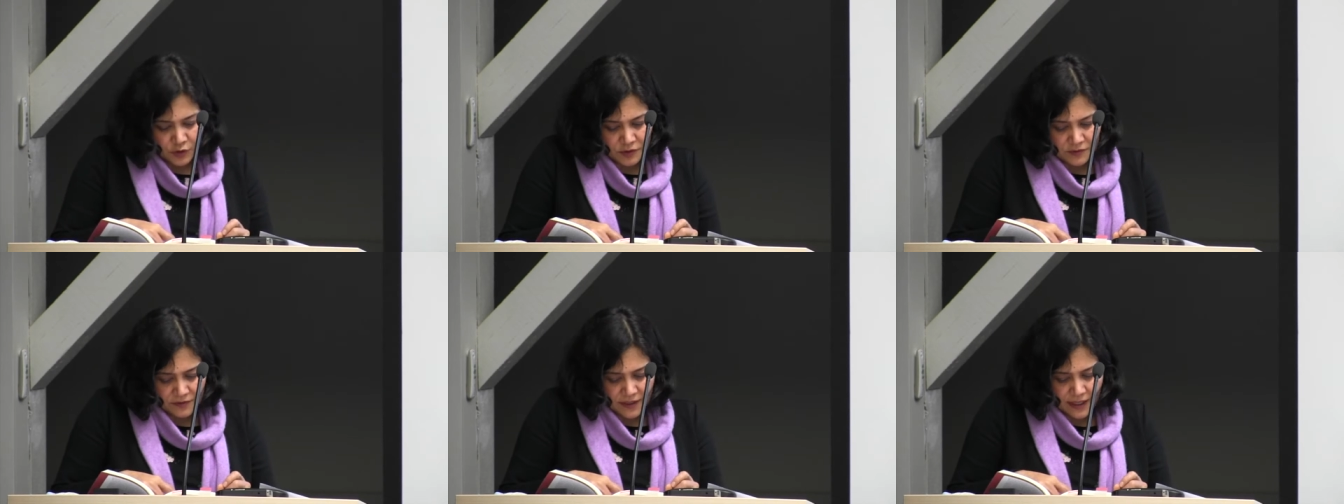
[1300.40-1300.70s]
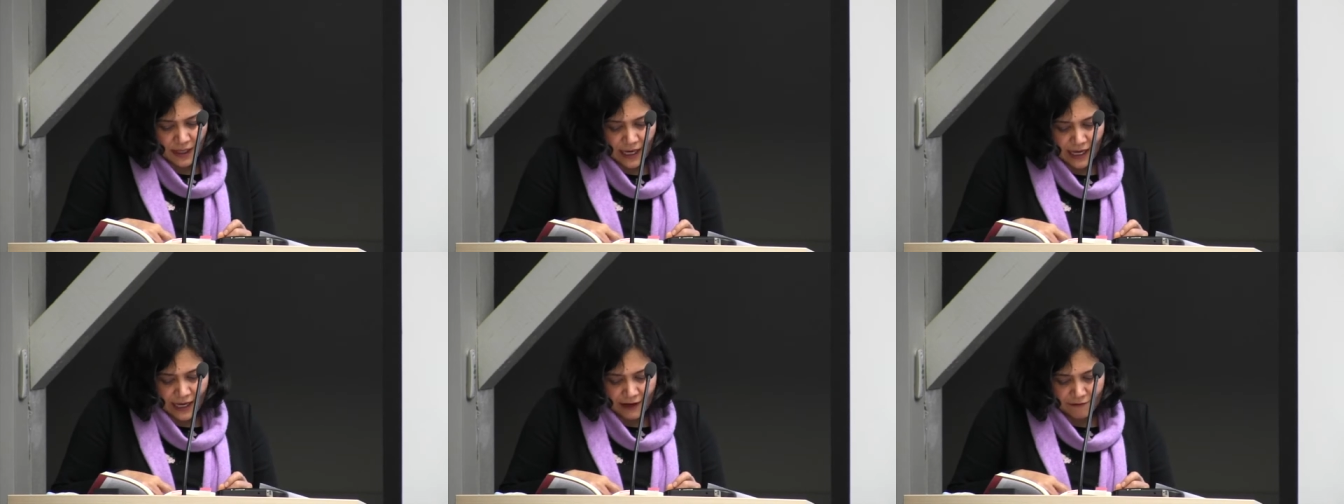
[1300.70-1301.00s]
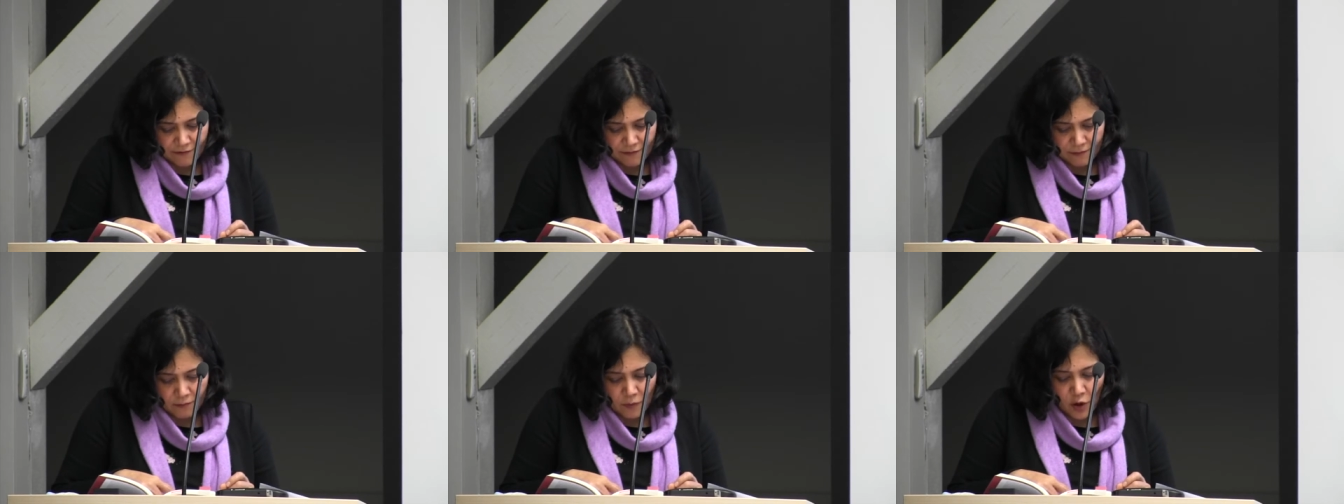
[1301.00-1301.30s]
Don't we
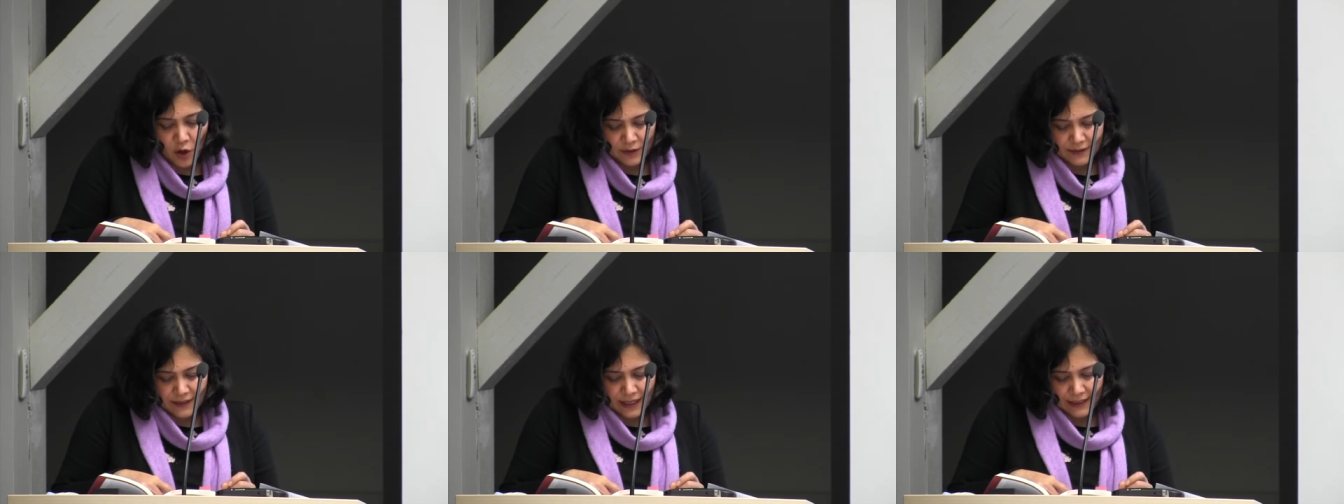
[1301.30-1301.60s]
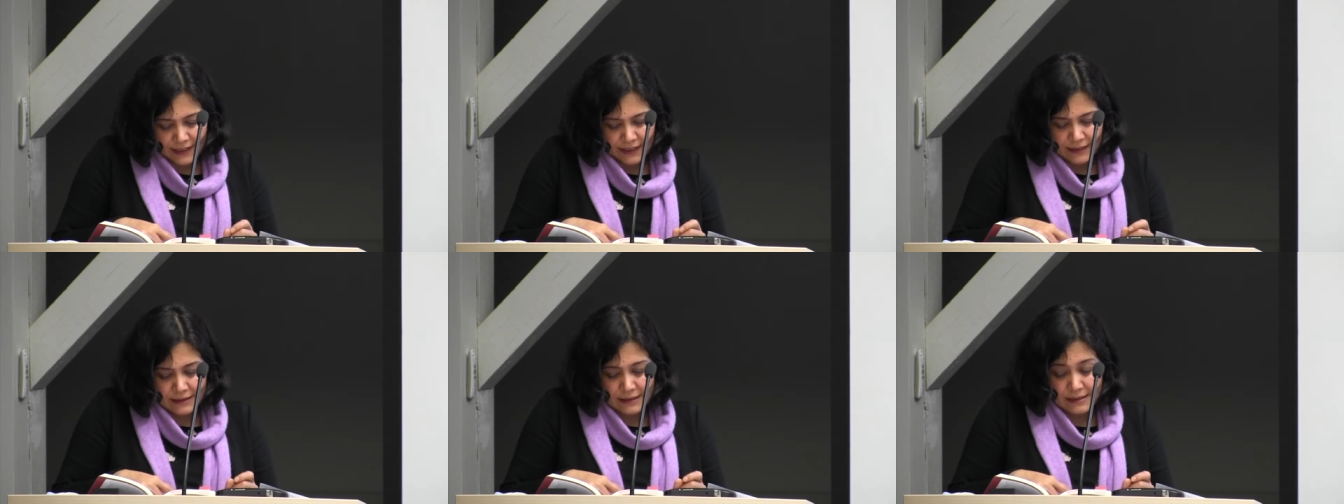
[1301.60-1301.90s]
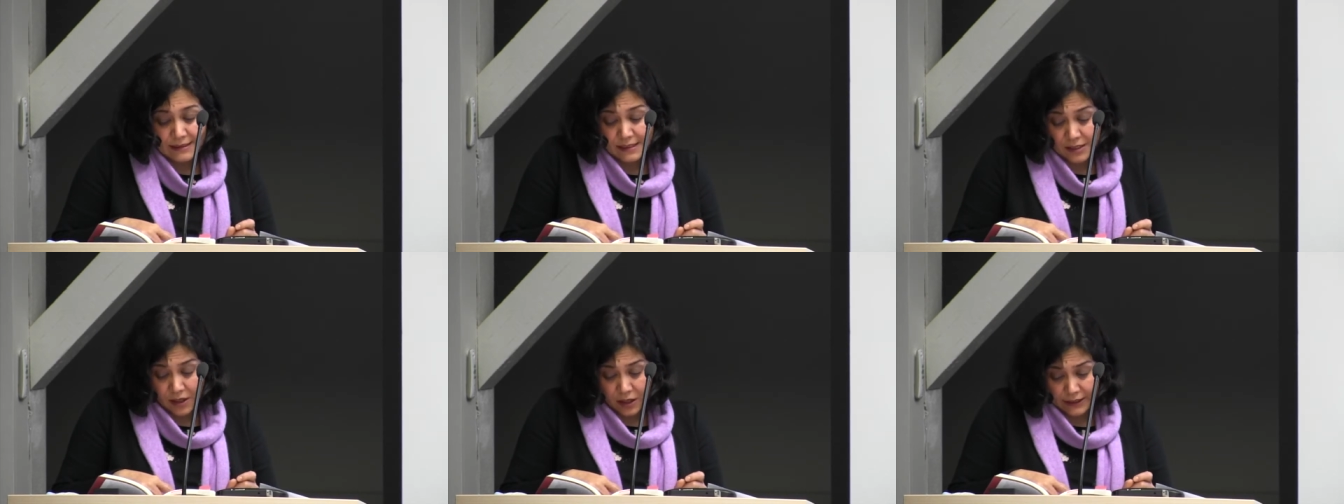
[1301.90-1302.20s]
have madar
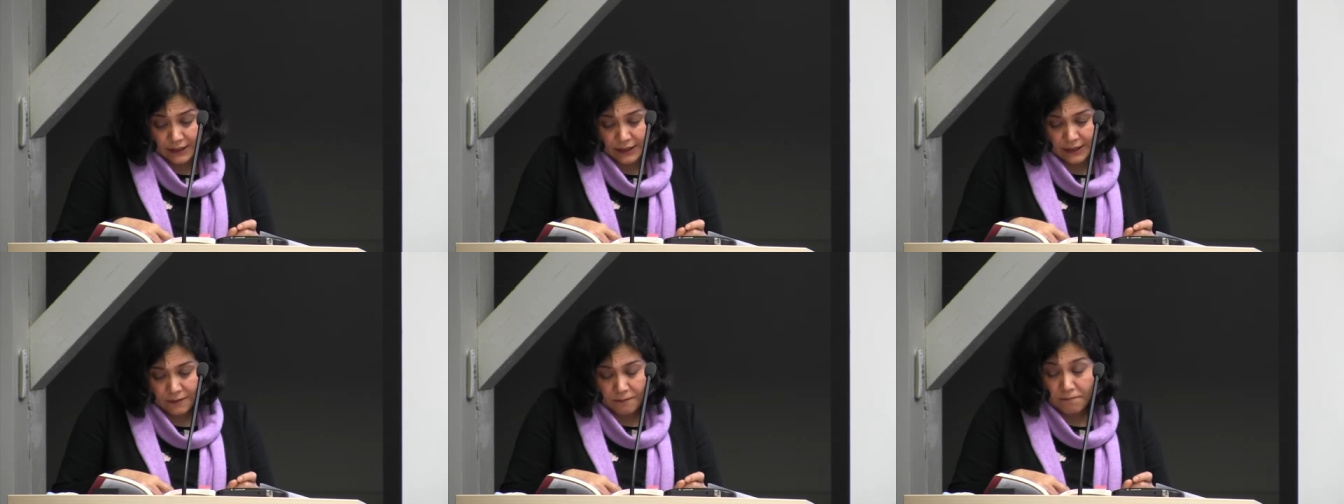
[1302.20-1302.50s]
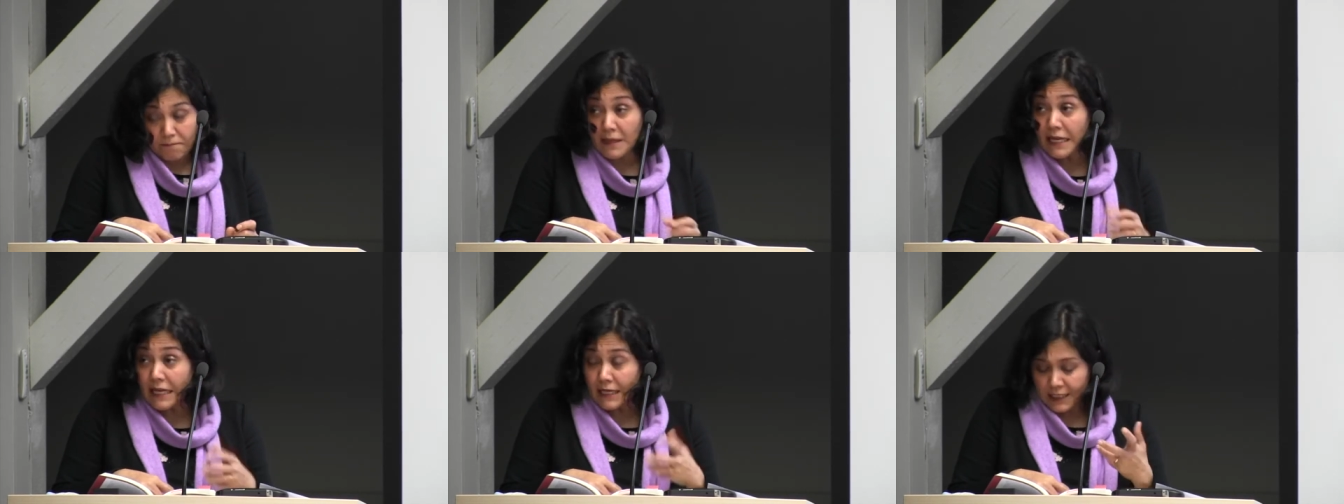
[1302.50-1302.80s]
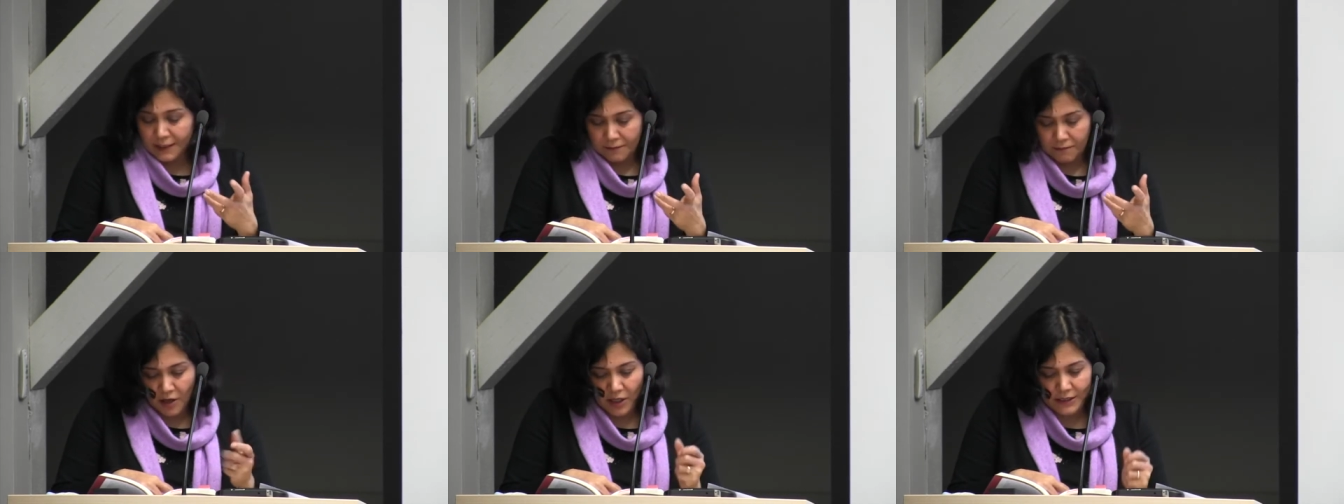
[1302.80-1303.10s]
rizai,
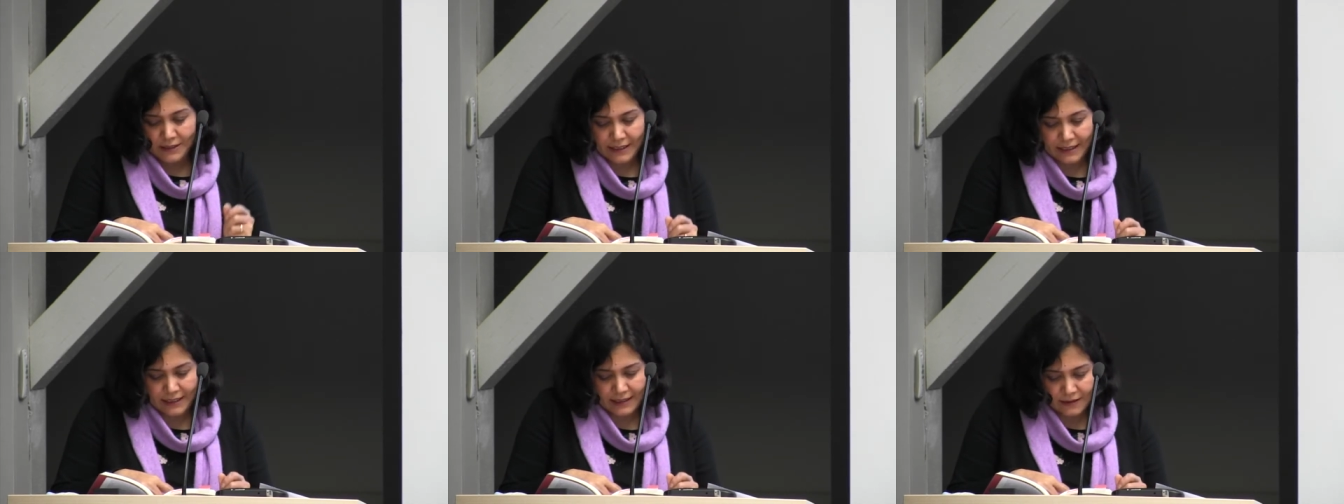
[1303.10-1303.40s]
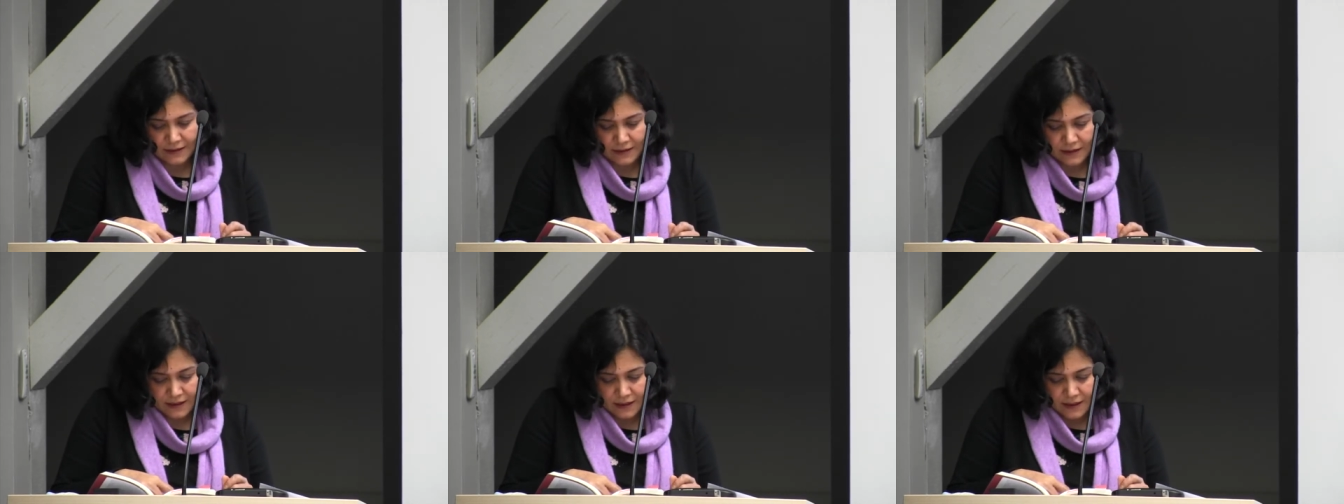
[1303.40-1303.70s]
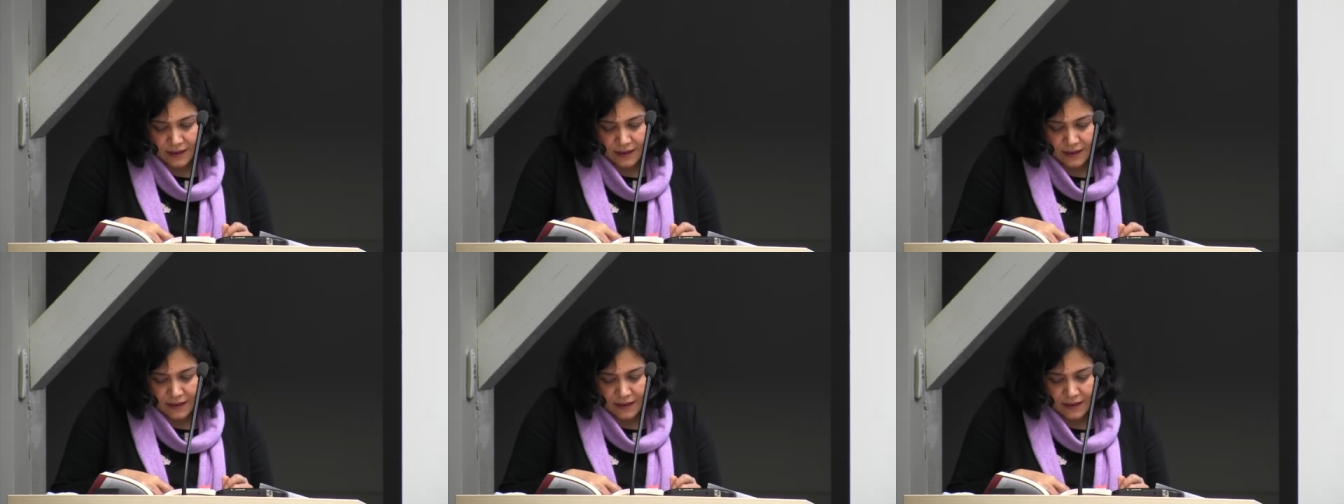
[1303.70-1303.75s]
milk mother?